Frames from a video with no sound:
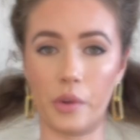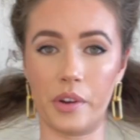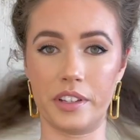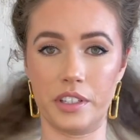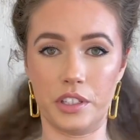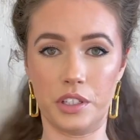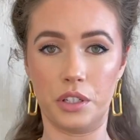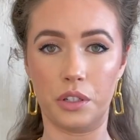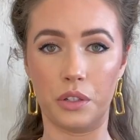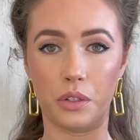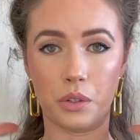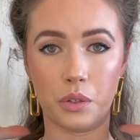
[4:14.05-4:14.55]

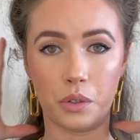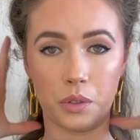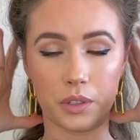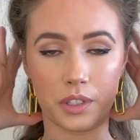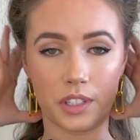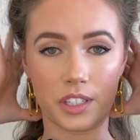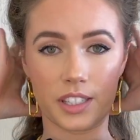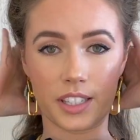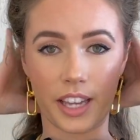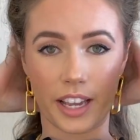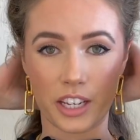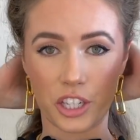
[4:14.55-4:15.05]
to
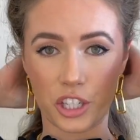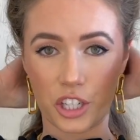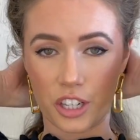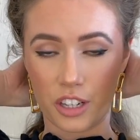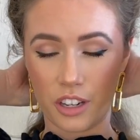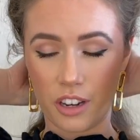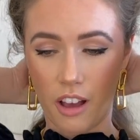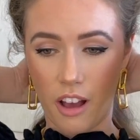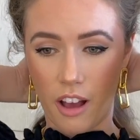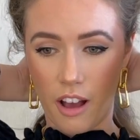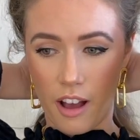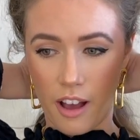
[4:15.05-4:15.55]
section
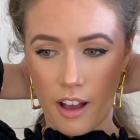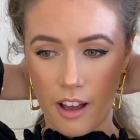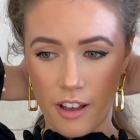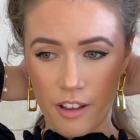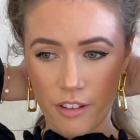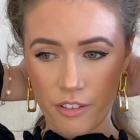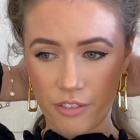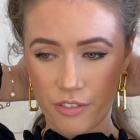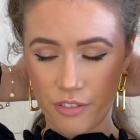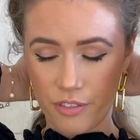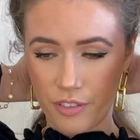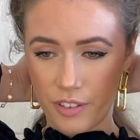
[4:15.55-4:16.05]

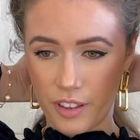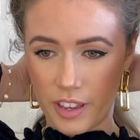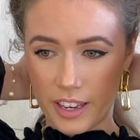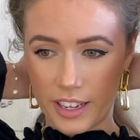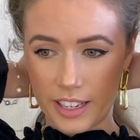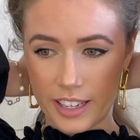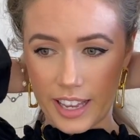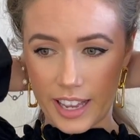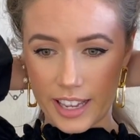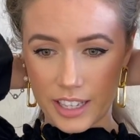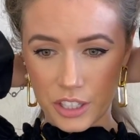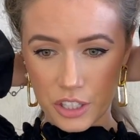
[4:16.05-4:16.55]
off and
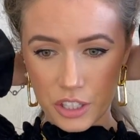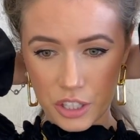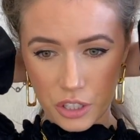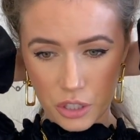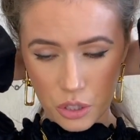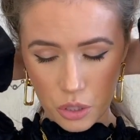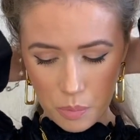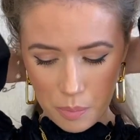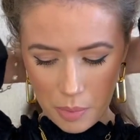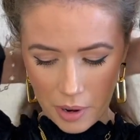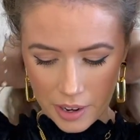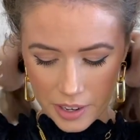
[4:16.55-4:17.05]
get
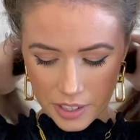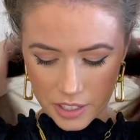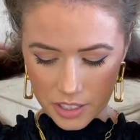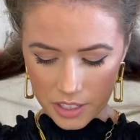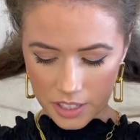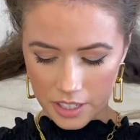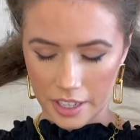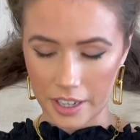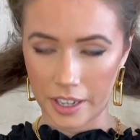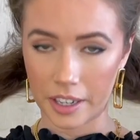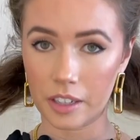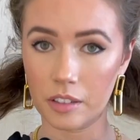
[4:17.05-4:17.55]
2 parts
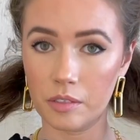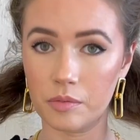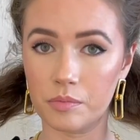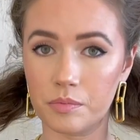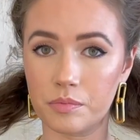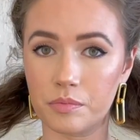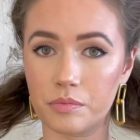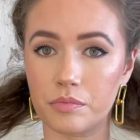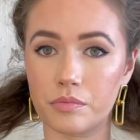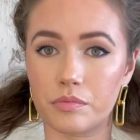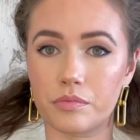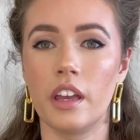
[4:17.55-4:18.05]
here,
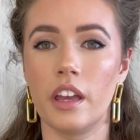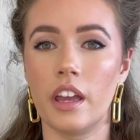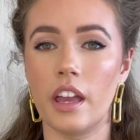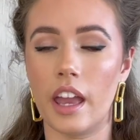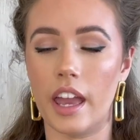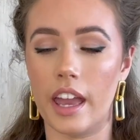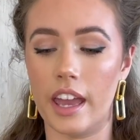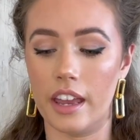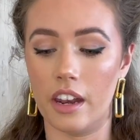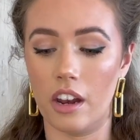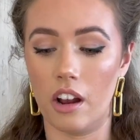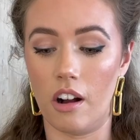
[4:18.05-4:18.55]

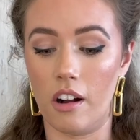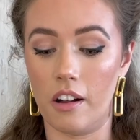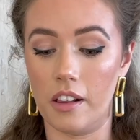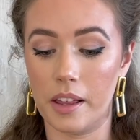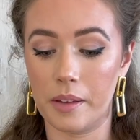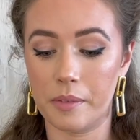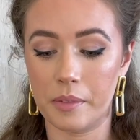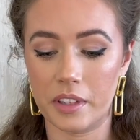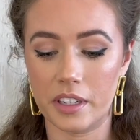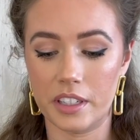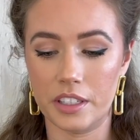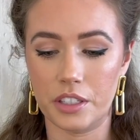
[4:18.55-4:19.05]
and all I'm
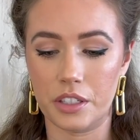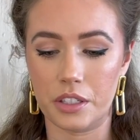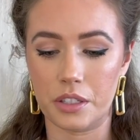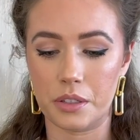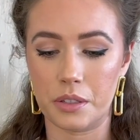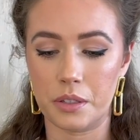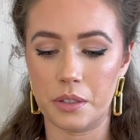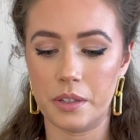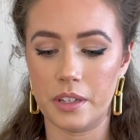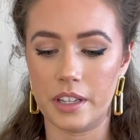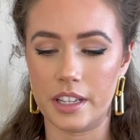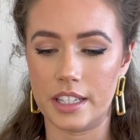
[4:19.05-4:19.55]
going to
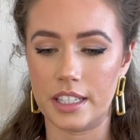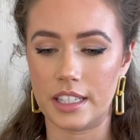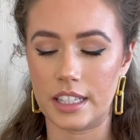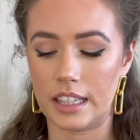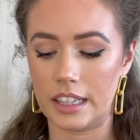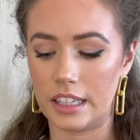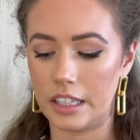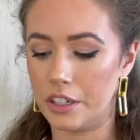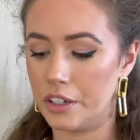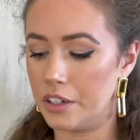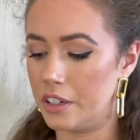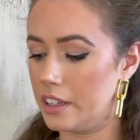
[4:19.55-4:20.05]
do is
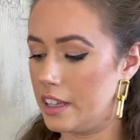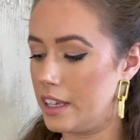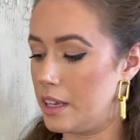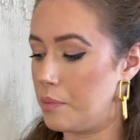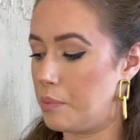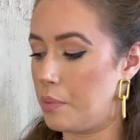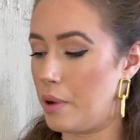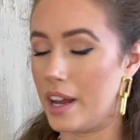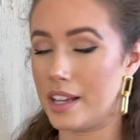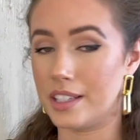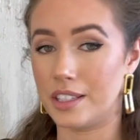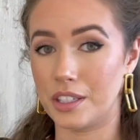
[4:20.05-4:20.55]
literally
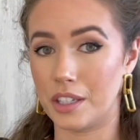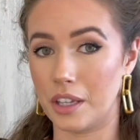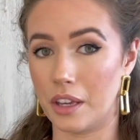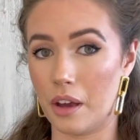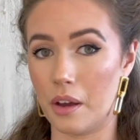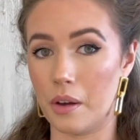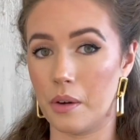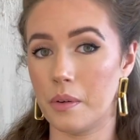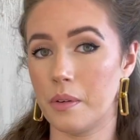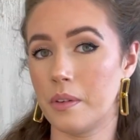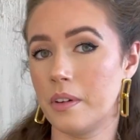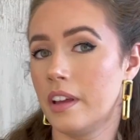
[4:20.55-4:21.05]
press
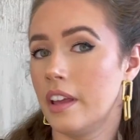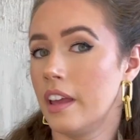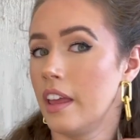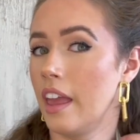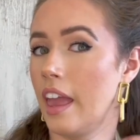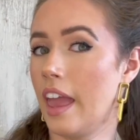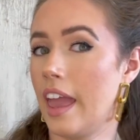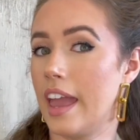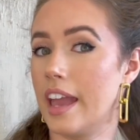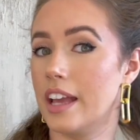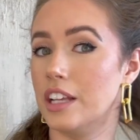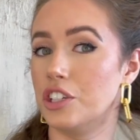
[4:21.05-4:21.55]
go
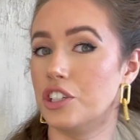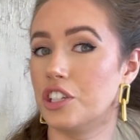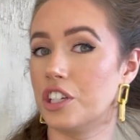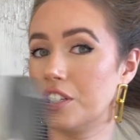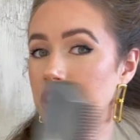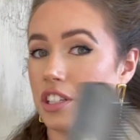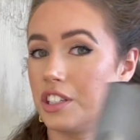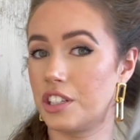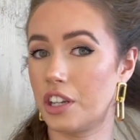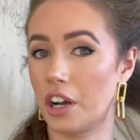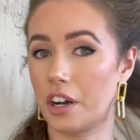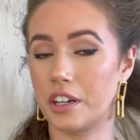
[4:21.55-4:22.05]
and just
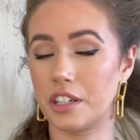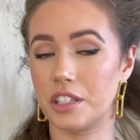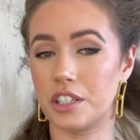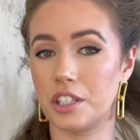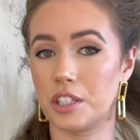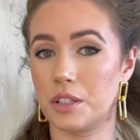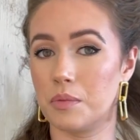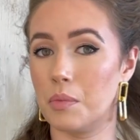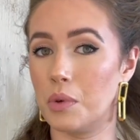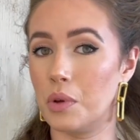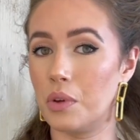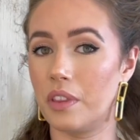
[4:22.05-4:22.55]
start
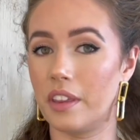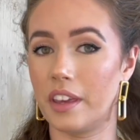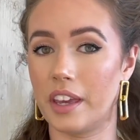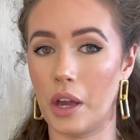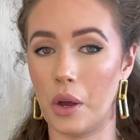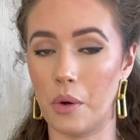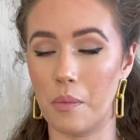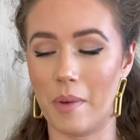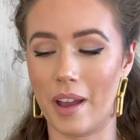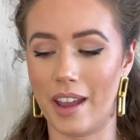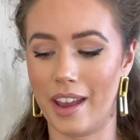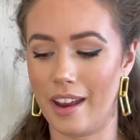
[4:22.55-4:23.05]
smoothing
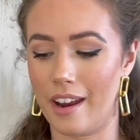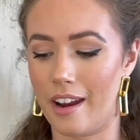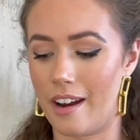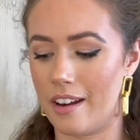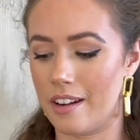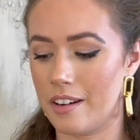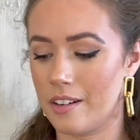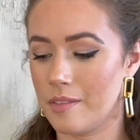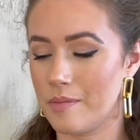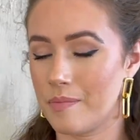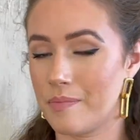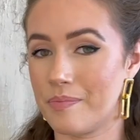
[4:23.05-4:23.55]
out my hair.
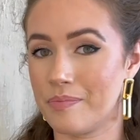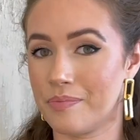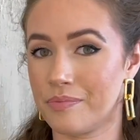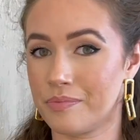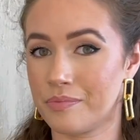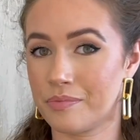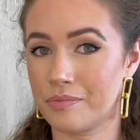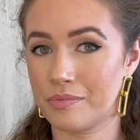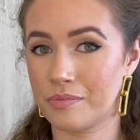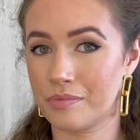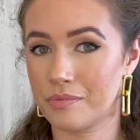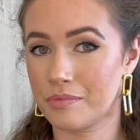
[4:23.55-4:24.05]

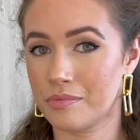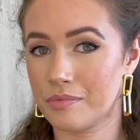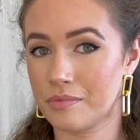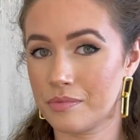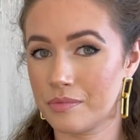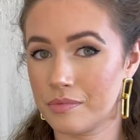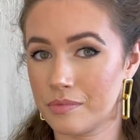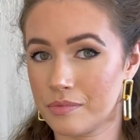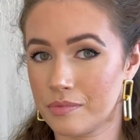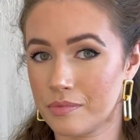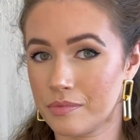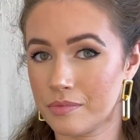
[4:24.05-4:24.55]

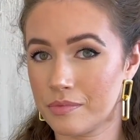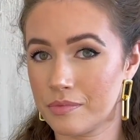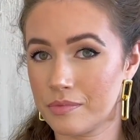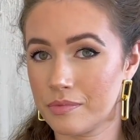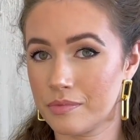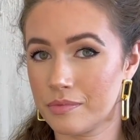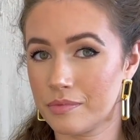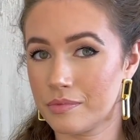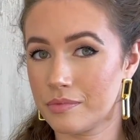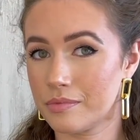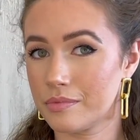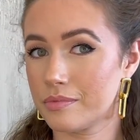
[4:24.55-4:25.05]

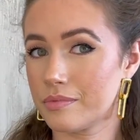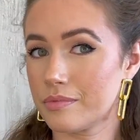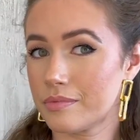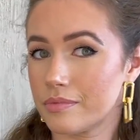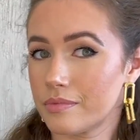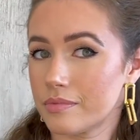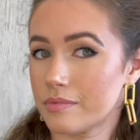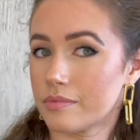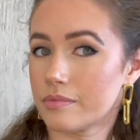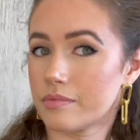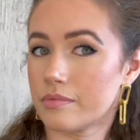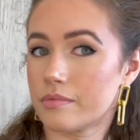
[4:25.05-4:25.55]

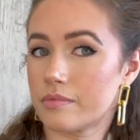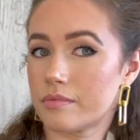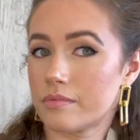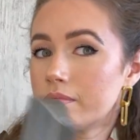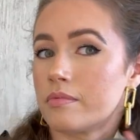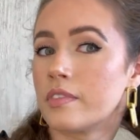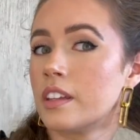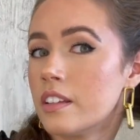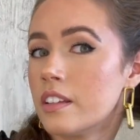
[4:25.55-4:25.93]
So